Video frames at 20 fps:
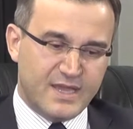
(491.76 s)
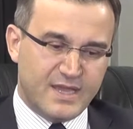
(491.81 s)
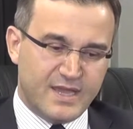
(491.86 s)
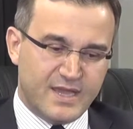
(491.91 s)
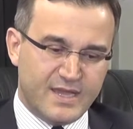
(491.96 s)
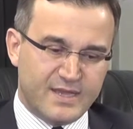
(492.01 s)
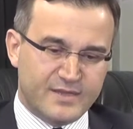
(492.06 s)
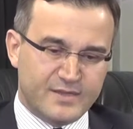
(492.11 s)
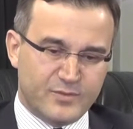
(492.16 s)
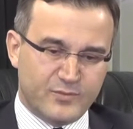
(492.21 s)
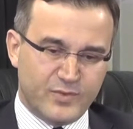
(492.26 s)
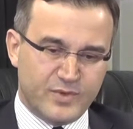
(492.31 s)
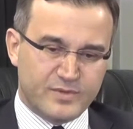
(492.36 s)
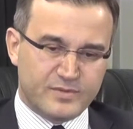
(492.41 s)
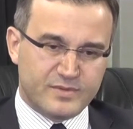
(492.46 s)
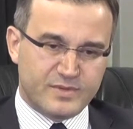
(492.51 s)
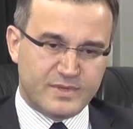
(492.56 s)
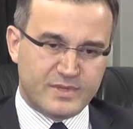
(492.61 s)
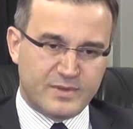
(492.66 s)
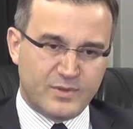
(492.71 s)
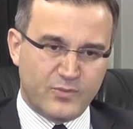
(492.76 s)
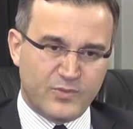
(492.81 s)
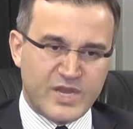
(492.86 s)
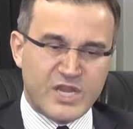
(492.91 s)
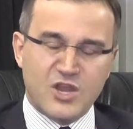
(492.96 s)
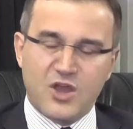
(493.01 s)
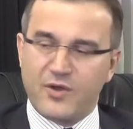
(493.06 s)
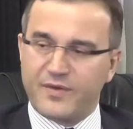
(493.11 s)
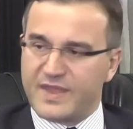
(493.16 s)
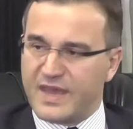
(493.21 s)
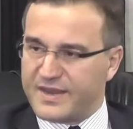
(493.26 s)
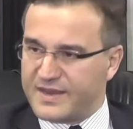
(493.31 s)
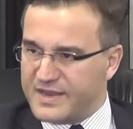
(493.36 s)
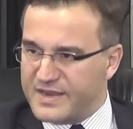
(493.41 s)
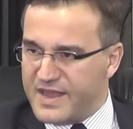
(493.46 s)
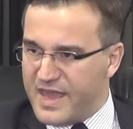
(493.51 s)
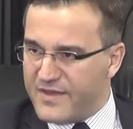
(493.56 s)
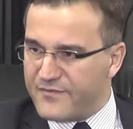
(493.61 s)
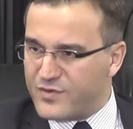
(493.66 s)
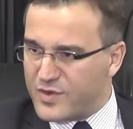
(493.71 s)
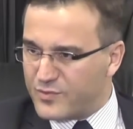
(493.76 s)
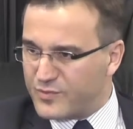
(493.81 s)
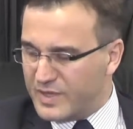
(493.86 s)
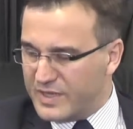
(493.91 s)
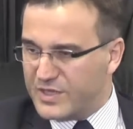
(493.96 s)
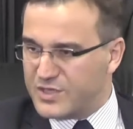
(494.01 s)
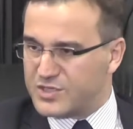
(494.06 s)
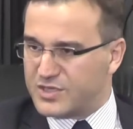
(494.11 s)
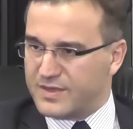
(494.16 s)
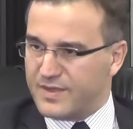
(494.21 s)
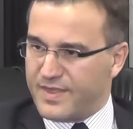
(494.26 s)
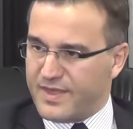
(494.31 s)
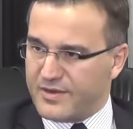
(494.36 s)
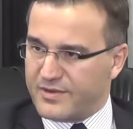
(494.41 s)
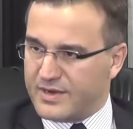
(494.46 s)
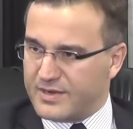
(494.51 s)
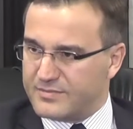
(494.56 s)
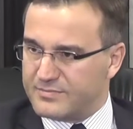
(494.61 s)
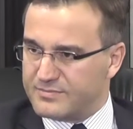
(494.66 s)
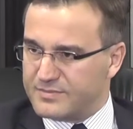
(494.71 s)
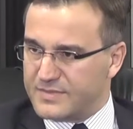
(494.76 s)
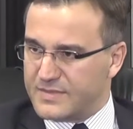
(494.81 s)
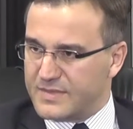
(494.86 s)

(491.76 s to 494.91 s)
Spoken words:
And we know that in every religion there are